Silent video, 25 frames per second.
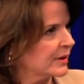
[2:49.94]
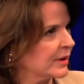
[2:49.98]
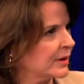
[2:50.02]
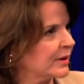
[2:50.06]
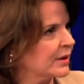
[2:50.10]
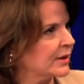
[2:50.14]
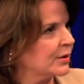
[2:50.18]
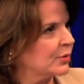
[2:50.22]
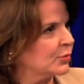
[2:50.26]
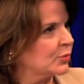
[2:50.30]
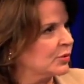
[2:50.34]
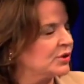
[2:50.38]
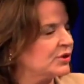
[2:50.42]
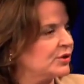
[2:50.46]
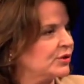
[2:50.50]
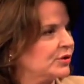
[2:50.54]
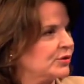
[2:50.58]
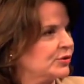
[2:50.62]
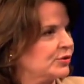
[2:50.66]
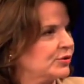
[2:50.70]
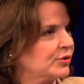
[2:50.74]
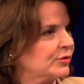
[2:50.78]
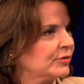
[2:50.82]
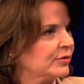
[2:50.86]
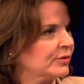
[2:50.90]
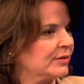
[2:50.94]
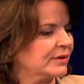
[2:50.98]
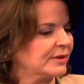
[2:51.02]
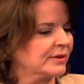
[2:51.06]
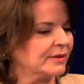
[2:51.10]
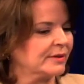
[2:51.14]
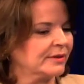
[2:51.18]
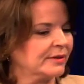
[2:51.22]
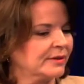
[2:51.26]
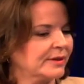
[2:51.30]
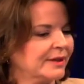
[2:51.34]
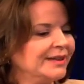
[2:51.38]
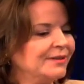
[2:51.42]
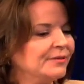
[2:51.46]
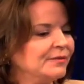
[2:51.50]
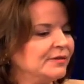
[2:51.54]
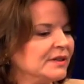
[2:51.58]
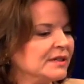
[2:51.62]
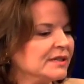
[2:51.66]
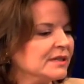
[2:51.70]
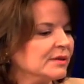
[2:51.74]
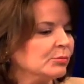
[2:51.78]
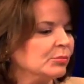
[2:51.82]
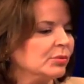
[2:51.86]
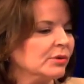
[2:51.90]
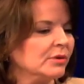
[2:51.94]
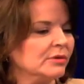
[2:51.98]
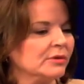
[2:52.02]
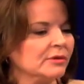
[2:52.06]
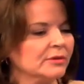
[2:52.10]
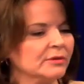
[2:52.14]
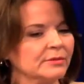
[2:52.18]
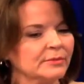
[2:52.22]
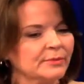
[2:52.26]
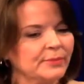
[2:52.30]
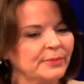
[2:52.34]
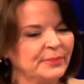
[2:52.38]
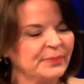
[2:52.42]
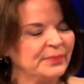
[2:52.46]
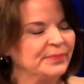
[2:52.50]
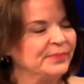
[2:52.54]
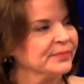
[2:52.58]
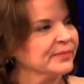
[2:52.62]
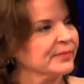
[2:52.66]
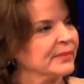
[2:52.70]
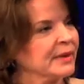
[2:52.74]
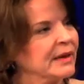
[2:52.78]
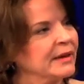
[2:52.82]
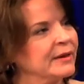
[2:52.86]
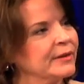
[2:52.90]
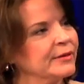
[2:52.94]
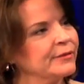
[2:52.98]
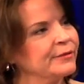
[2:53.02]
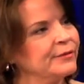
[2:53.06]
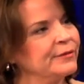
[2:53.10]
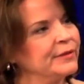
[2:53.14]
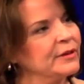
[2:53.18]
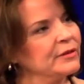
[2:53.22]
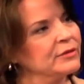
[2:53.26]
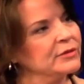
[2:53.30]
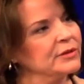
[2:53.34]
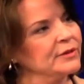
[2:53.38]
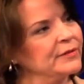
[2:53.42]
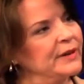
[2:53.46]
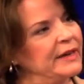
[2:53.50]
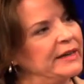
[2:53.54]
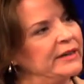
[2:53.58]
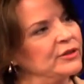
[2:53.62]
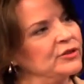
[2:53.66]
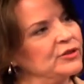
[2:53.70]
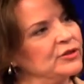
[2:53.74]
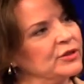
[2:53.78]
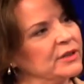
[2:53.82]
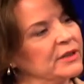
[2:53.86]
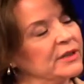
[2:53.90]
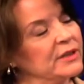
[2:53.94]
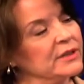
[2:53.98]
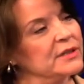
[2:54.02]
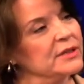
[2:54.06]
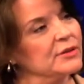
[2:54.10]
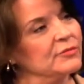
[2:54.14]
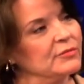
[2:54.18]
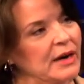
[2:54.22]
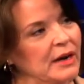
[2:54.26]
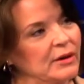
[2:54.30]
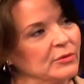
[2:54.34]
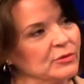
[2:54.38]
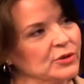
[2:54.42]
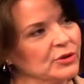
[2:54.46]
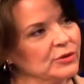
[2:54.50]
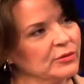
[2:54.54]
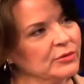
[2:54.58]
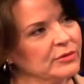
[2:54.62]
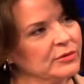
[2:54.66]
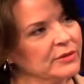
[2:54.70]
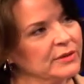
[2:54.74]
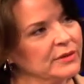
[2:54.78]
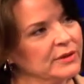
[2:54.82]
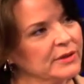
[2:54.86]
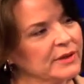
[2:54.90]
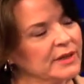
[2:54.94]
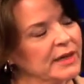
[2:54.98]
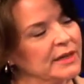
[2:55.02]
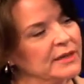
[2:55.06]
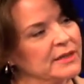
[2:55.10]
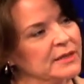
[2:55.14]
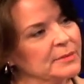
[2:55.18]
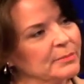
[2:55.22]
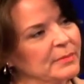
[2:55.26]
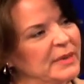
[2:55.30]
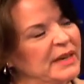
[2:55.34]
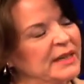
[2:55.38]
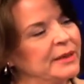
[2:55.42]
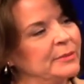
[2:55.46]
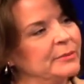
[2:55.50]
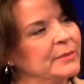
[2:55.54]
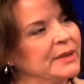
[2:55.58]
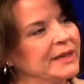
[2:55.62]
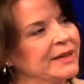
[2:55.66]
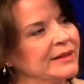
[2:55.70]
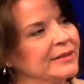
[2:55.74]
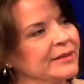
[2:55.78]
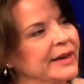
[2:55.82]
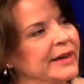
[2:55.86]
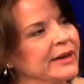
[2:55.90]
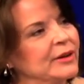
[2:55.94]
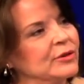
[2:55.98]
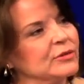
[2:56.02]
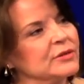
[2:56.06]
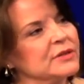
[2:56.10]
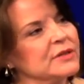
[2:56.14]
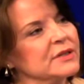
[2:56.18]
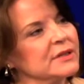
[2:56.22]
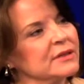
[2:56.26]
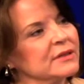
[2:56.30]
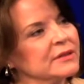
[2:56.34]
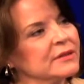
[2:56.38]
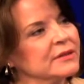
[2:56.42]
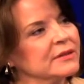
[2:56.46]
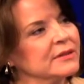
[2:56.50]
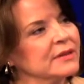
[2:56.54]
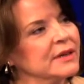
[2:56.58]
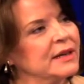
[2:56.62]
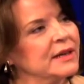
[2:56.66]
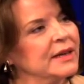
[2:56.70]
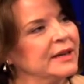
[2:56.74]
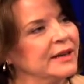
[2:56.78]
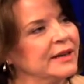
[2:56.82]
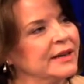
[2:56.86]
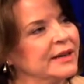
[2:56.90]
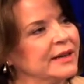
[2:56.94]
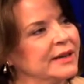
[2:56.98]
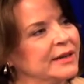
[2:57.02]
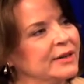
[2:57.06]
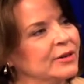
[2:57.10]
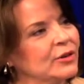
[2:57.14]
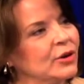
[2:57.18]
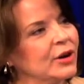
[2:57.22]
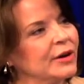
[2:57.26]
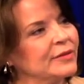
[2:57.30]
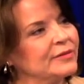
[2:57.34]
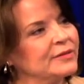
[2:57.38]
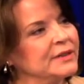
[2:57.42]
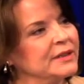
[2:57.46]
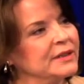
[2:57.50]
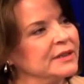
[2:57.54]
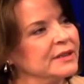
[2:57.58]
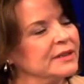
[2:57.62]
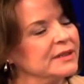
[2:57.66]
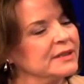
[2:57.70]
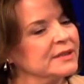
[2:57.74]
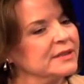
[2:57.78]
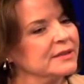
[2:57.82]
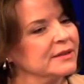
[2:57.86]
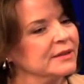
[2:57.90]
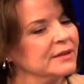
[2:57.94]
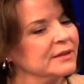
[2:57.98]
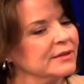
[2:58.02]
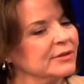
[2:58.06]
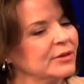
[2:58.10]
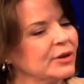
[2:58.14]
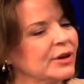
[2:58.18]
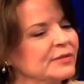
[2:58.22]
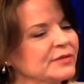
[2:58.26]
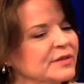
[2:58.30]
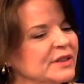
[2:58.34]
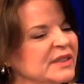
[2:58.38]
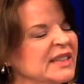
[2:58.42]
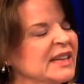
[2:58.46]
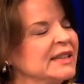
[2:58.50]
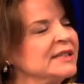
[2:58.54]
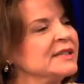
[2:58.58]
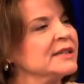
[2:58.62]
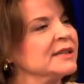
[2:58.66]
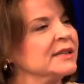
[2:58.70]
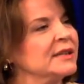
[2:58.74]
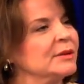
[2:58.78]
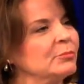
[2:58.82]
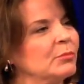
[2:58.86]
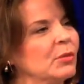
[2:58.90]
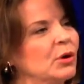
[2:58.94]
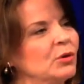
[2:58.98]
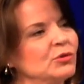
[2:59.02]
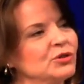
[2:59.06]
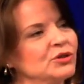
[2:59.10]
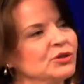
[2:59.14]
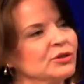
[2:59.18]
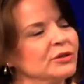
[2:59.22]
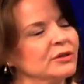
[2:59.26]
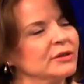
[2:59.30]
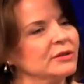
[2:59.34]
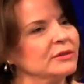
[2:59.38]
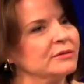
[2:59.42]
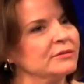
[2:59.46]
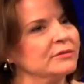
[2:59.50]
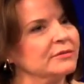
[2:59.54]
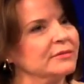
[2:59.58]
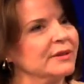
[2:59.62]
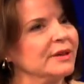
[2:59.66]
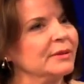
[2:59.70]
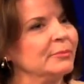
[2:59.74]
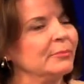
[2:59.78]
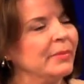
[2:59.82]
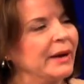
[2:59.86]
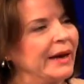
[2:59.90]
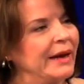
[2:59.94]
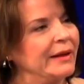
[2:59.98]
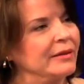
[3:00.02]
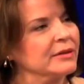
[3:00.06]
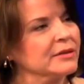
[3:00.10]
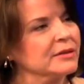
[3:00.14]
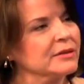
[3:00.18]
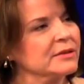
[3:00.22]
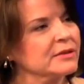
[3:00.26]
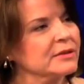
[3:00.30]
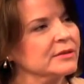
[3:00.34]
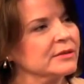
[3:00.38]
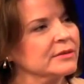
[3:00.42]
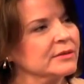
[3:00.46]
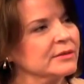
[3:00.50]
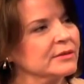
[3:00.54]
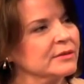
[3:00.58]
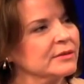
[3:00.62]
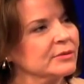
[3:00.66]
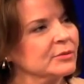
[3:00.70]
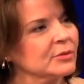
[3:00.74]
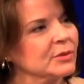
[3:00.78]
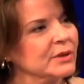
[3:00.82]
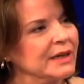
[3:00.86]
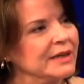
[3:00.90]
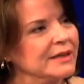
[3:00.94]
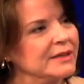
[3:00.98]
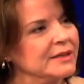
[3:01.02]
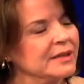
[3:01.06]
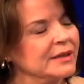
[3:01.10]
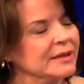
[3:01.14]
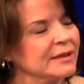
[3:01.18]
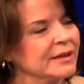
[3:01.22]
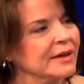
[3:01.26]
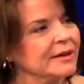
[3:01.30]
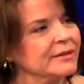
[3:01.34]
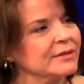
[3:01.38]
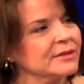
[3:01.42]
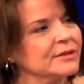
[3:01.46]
which is your invisible field of energy that's around you. It has many, many layers, and often that's an emotional imbalance when I see that.